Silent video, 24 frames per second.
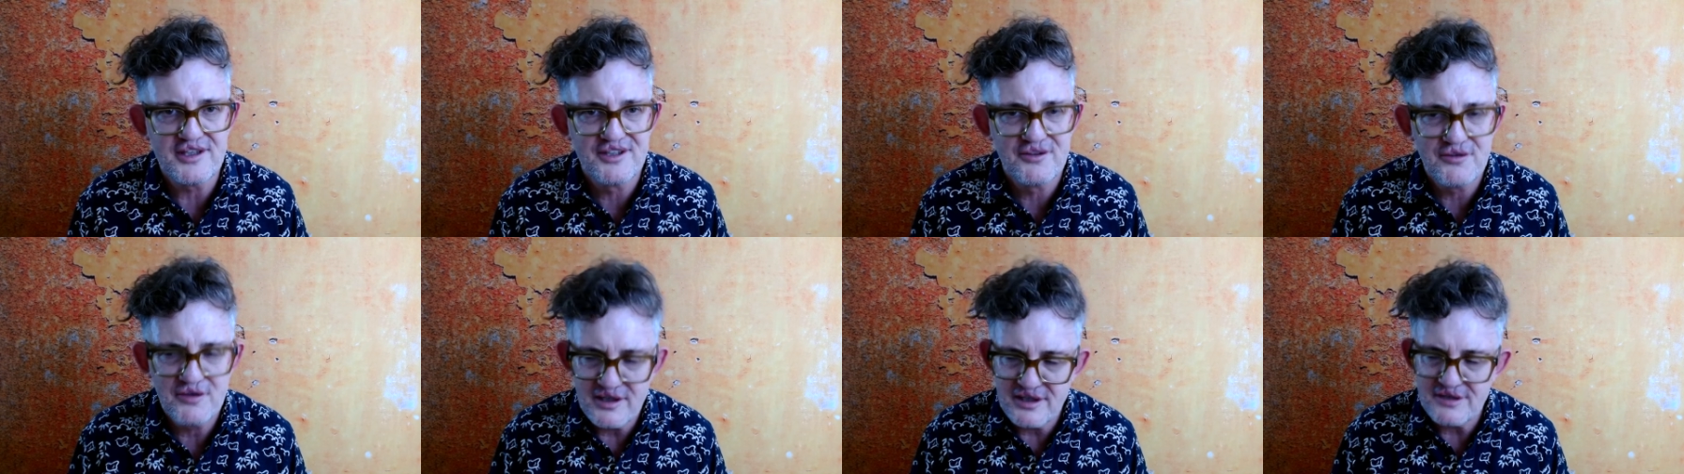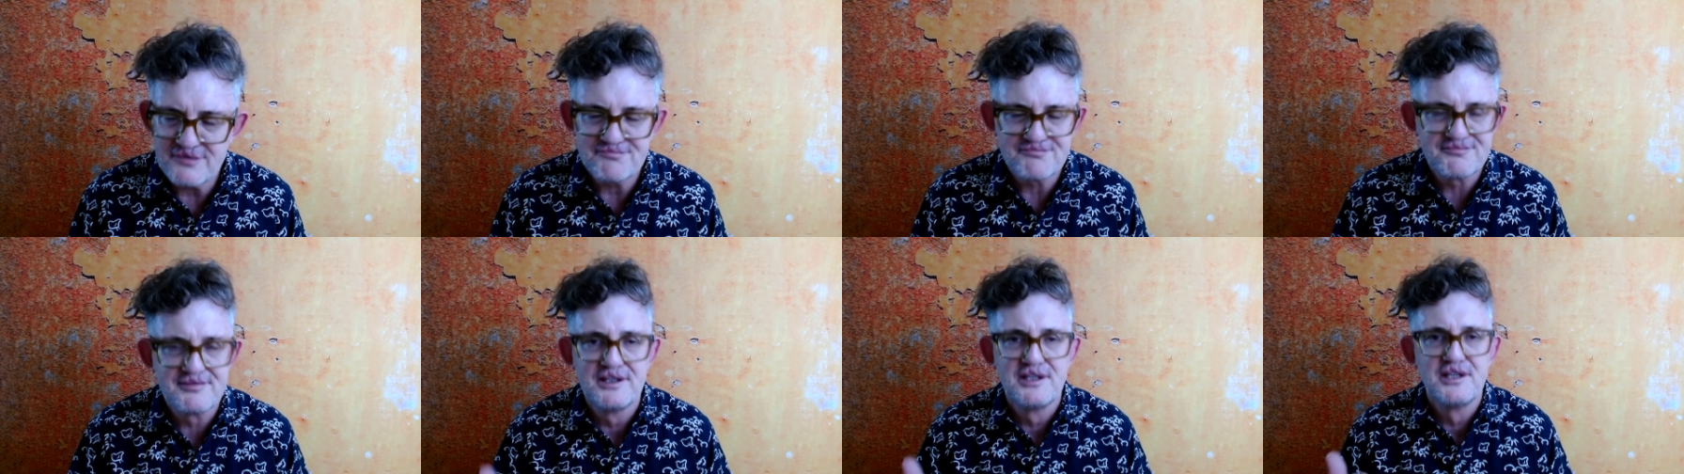
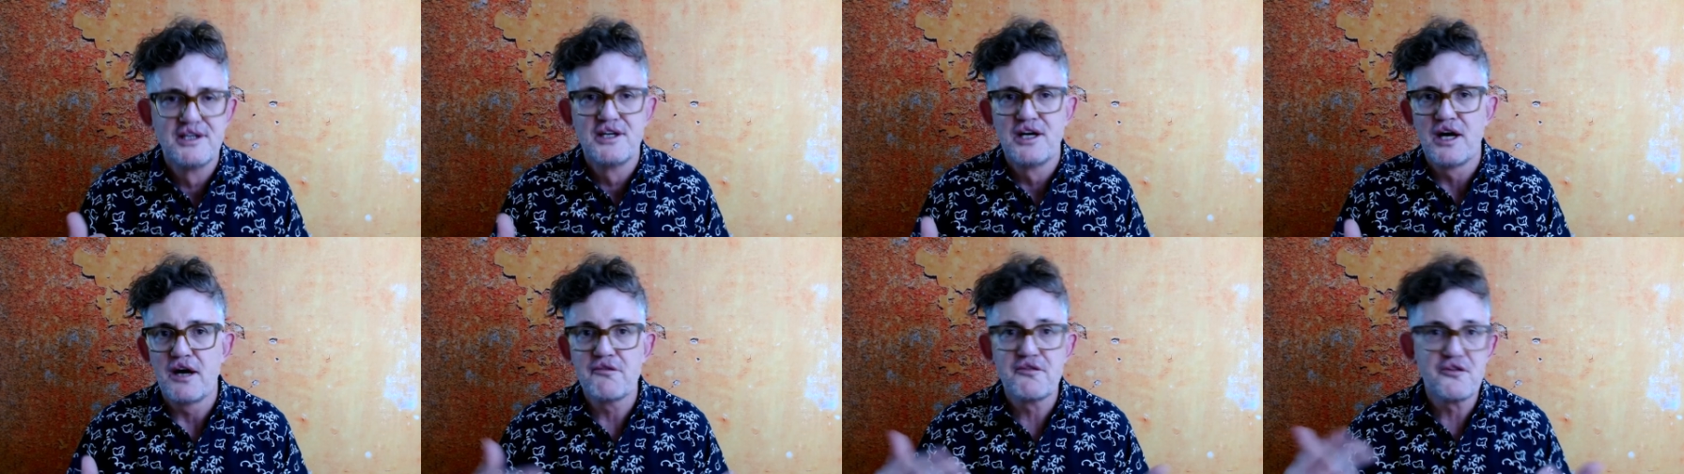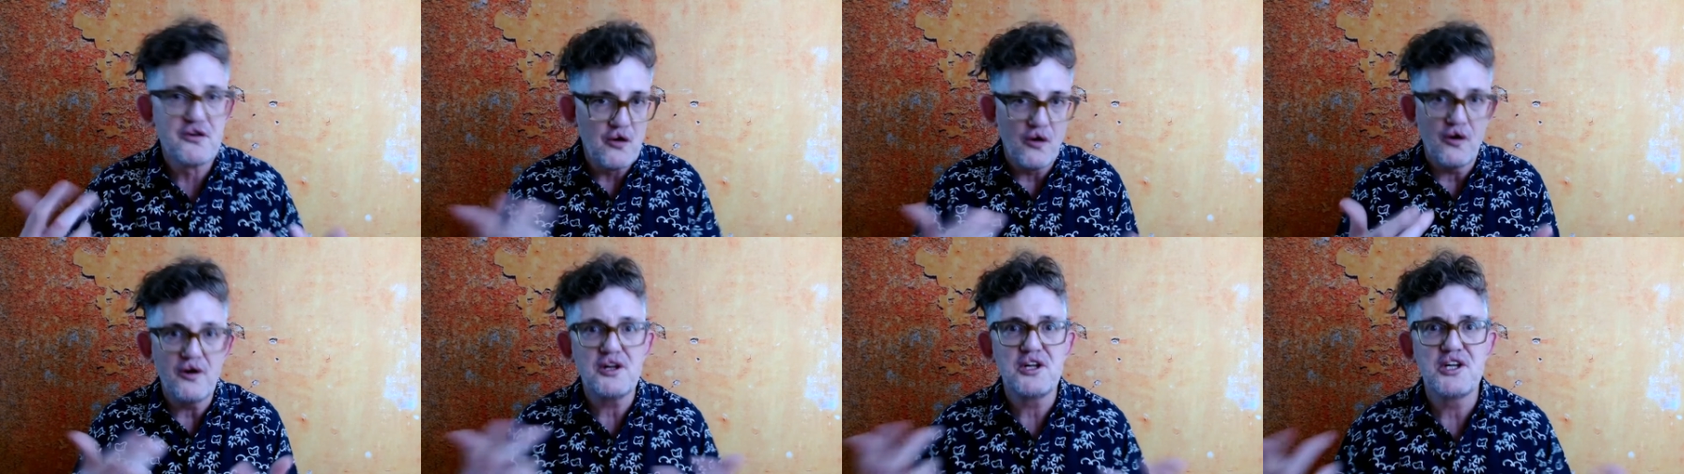Well, of
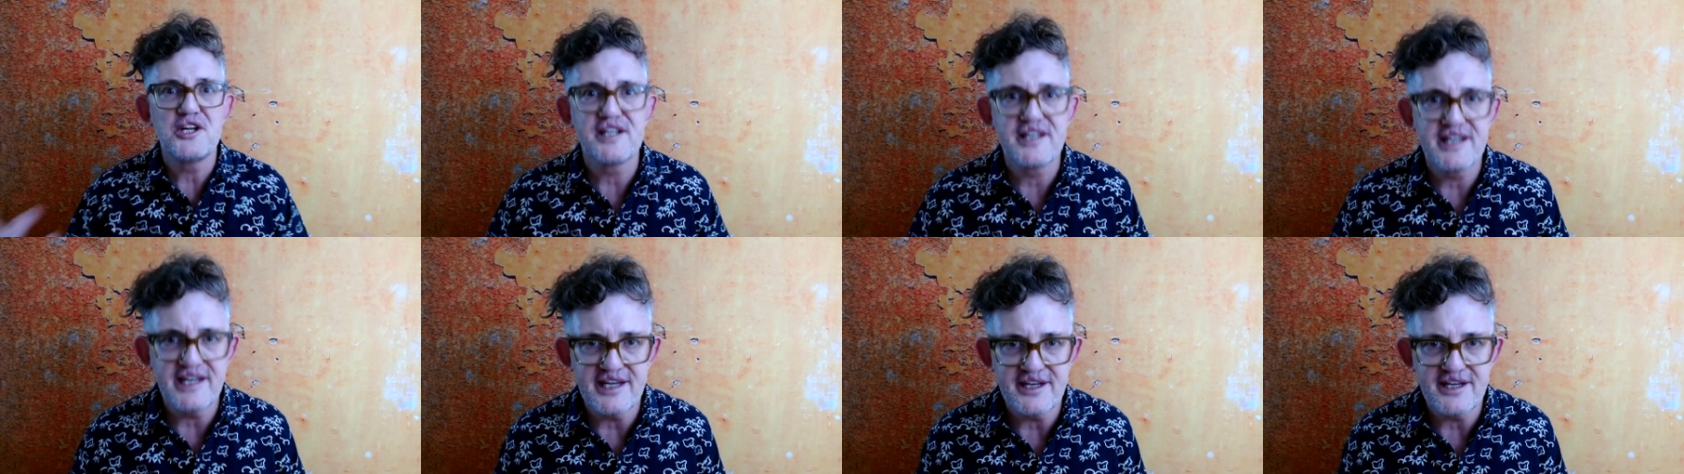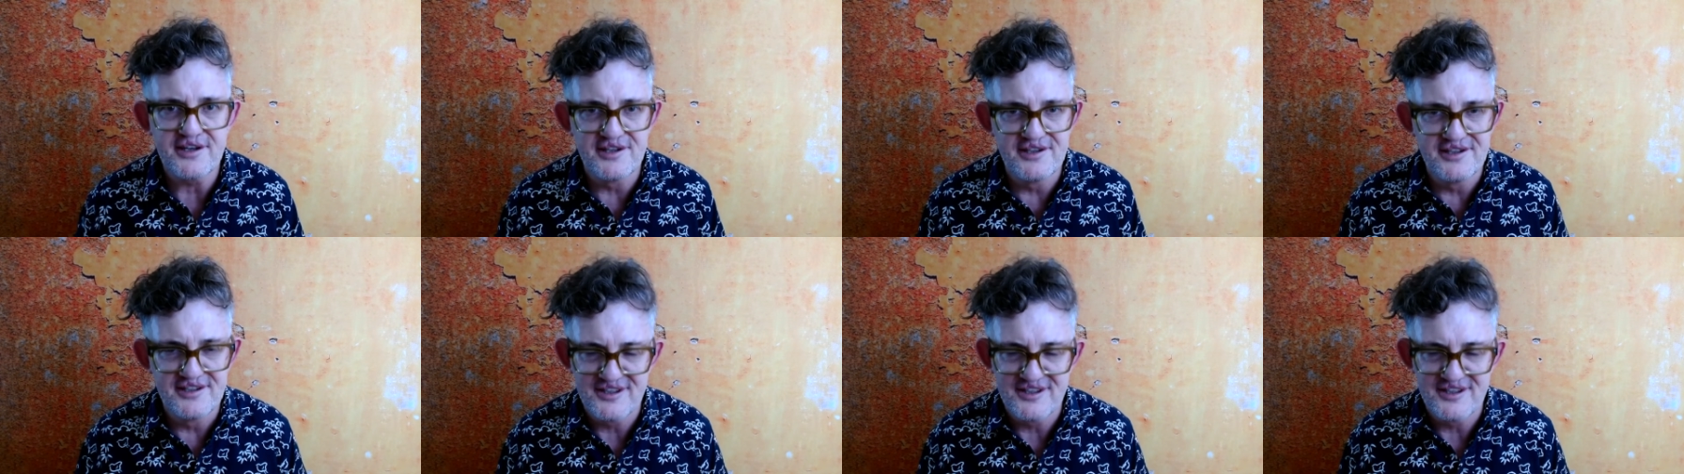course you did.